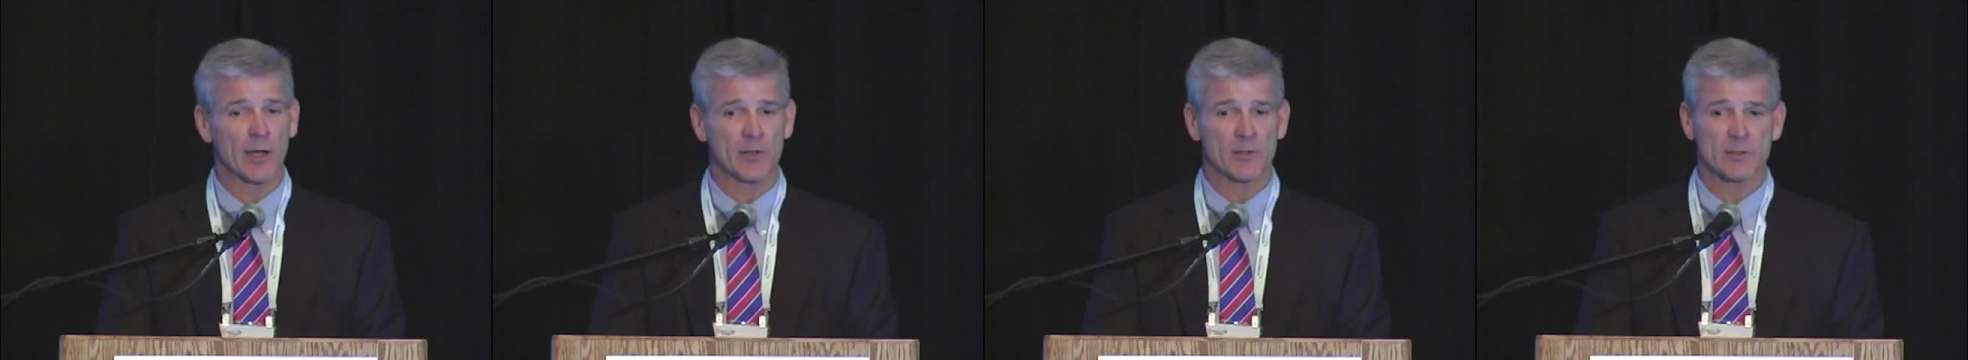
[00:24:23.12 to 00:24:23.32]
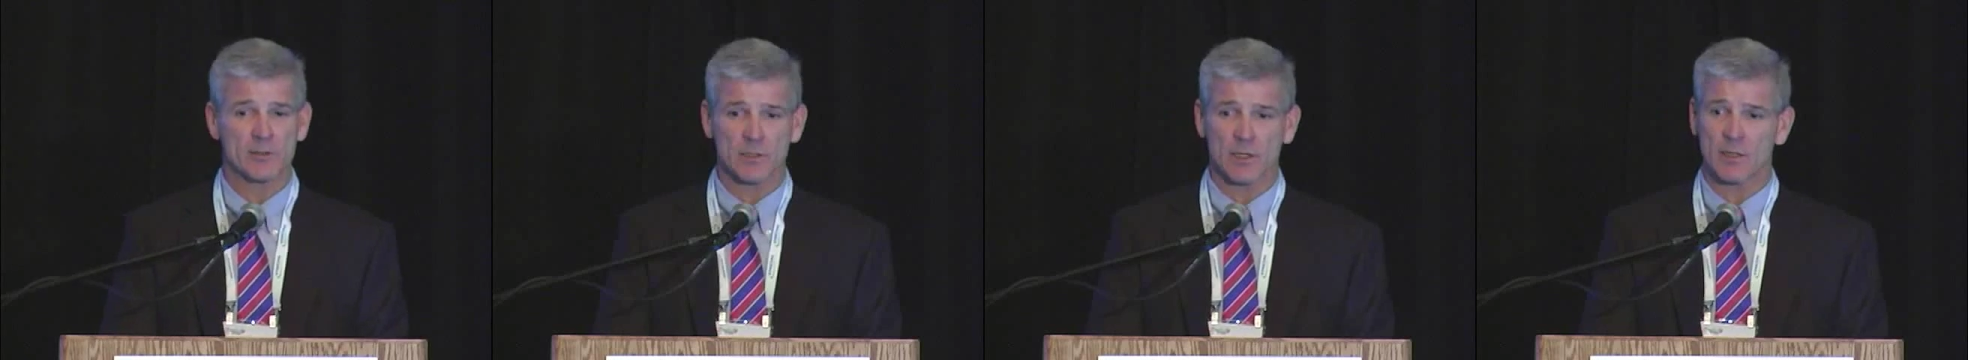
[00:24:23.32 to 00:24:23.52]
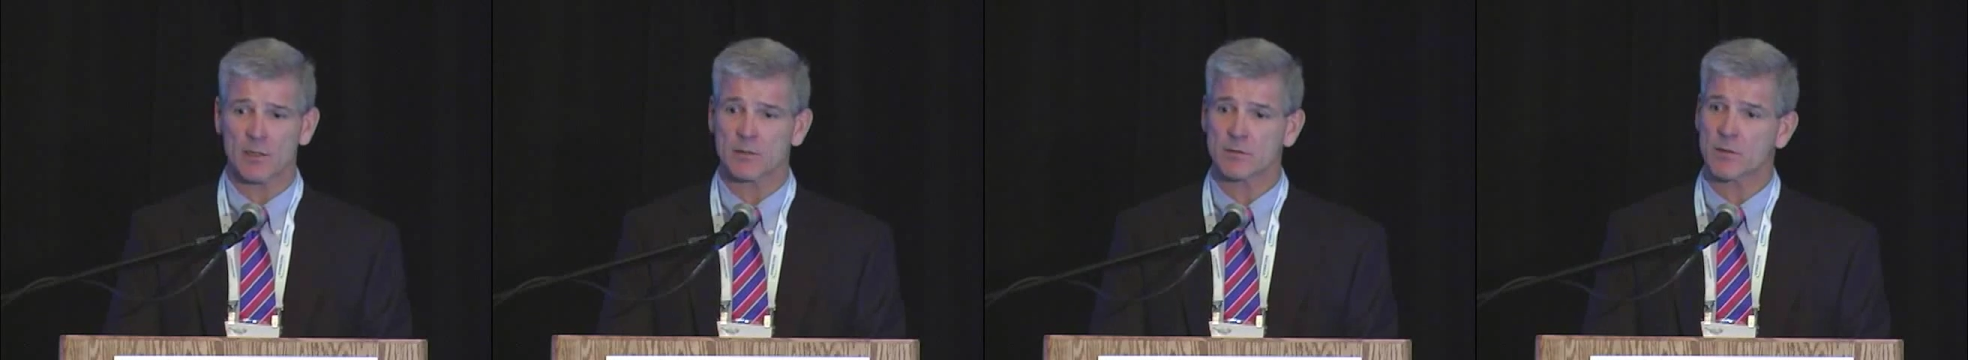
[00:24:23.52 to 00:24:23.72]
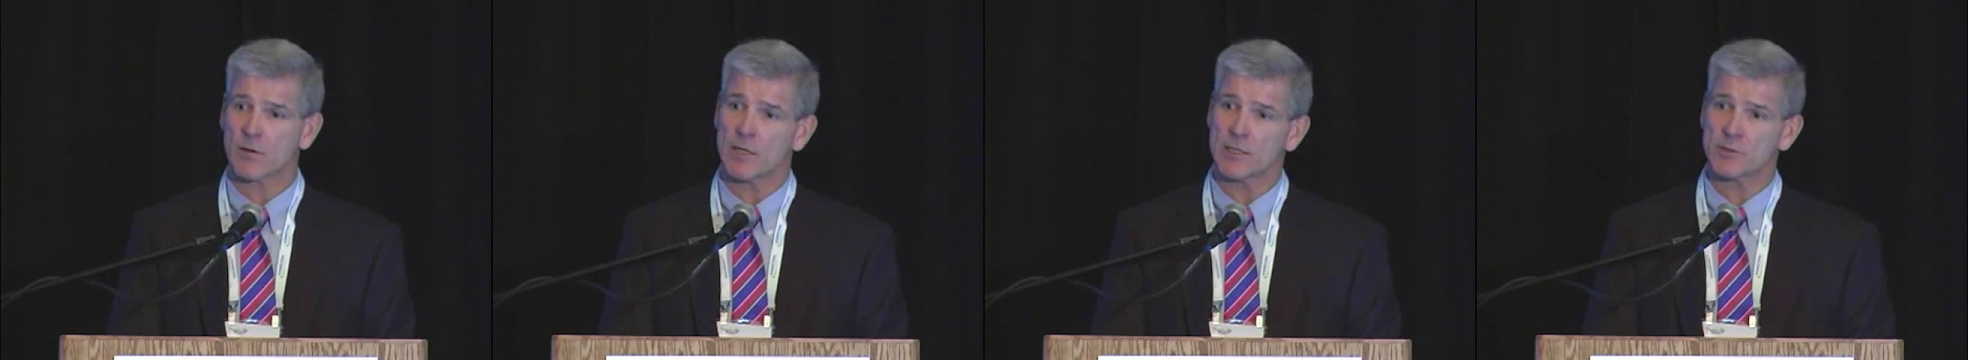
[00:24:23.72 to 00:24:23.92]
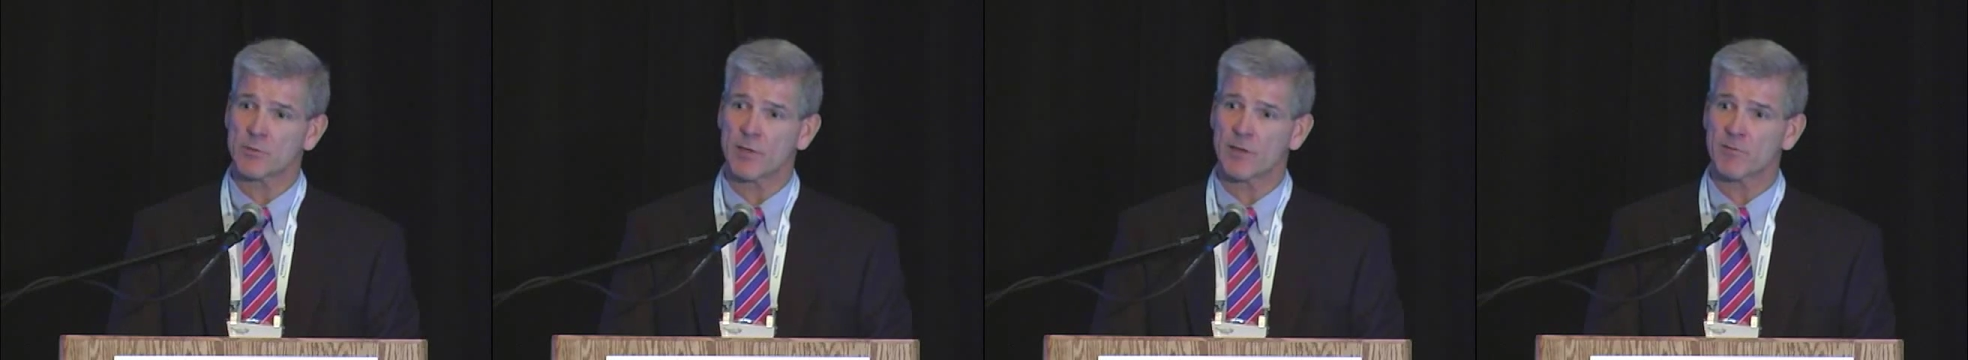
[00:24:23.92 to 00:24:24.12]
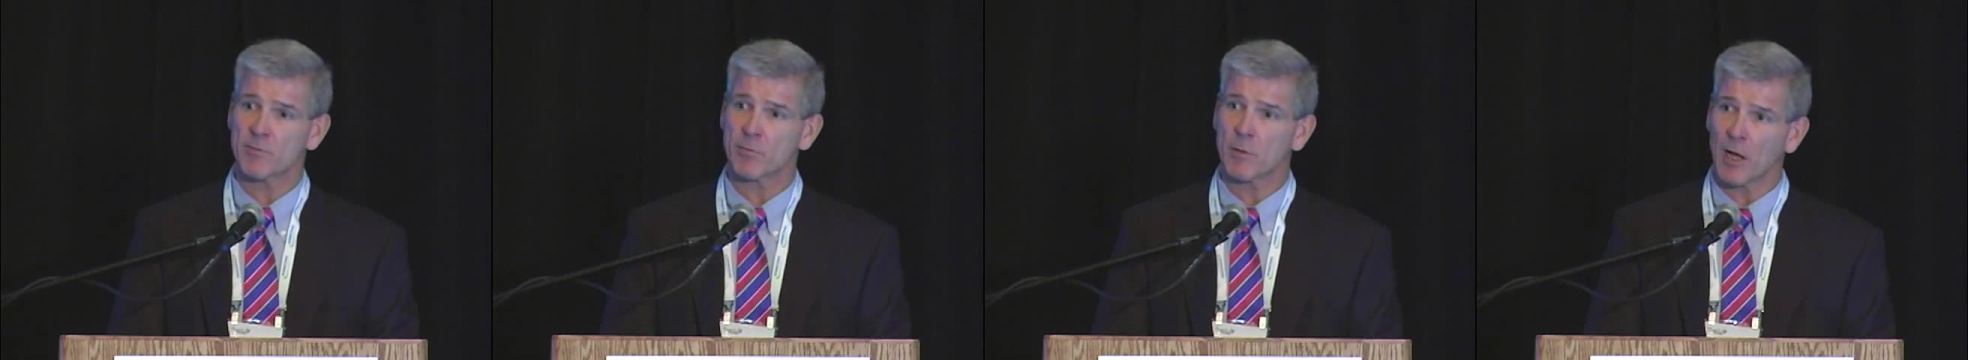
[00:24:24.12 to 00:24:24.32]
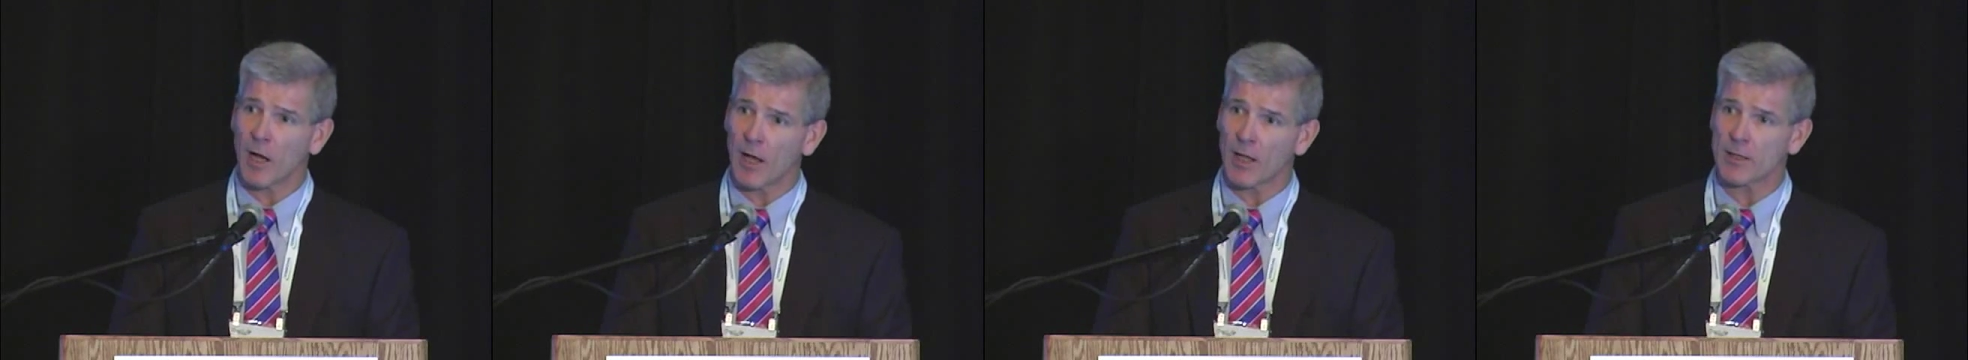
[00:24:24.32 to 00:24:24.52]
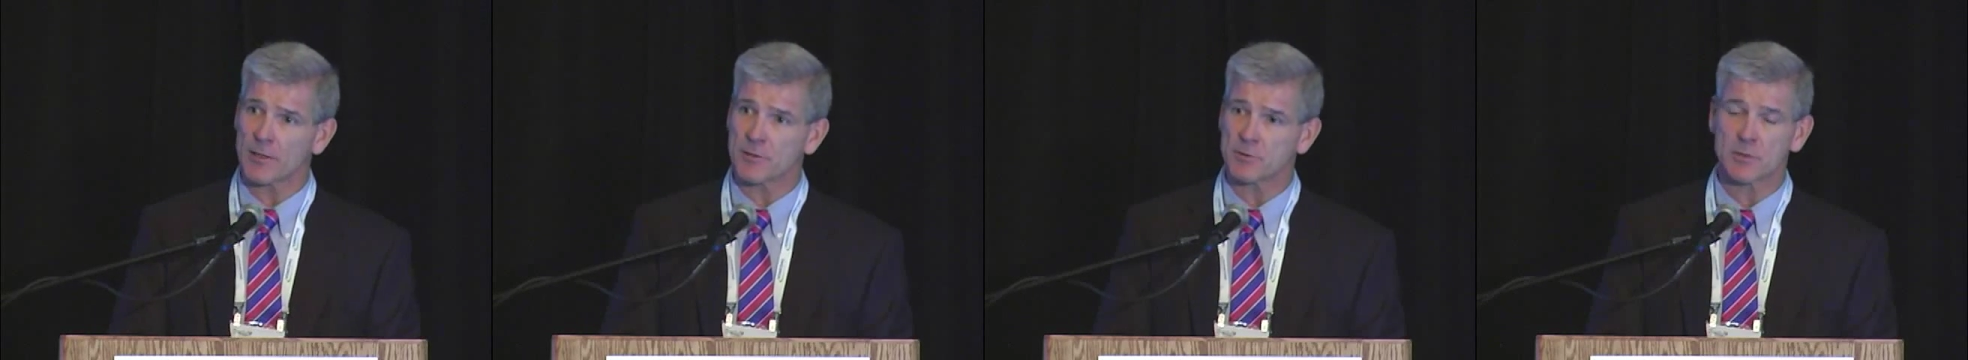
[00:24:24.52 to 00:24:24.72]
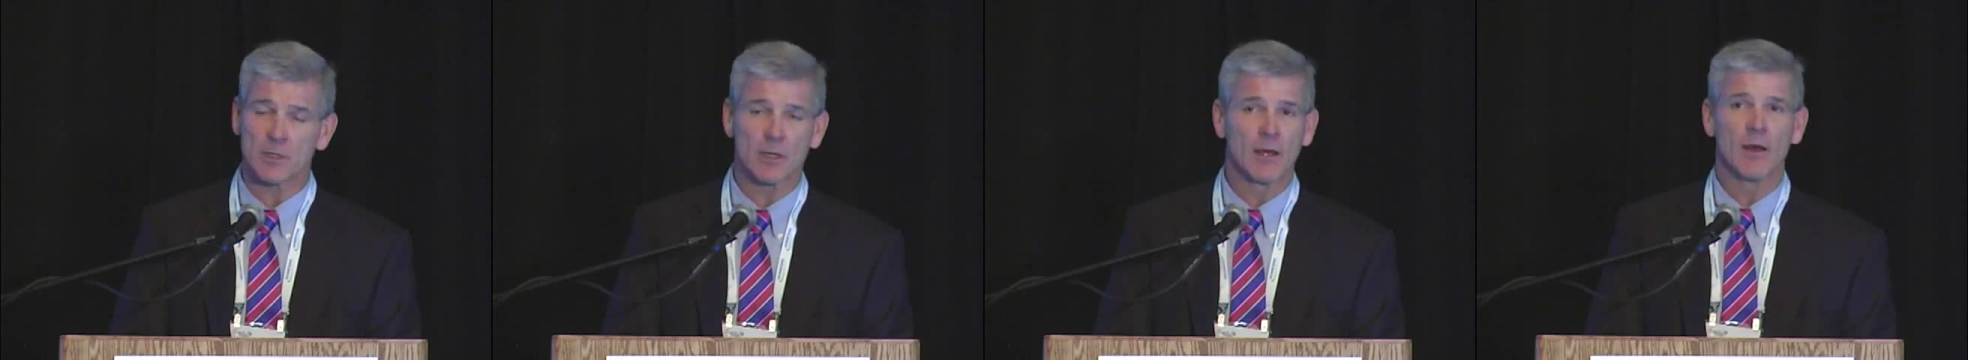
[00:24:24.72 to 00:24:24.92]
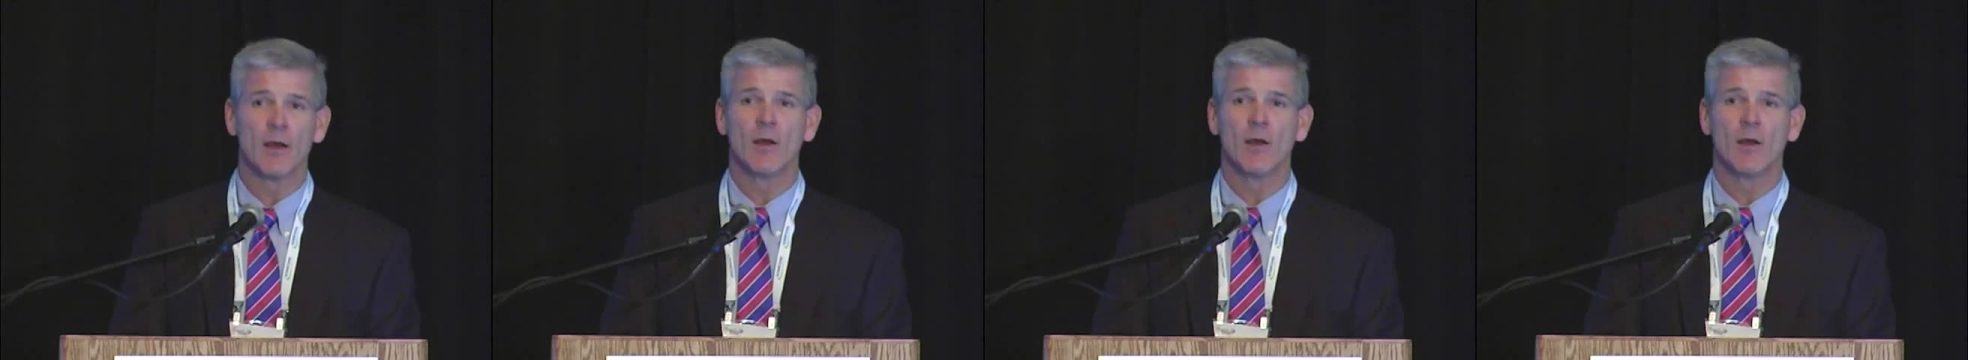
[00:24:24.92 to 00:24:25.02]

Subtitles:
your son that's graduating from college.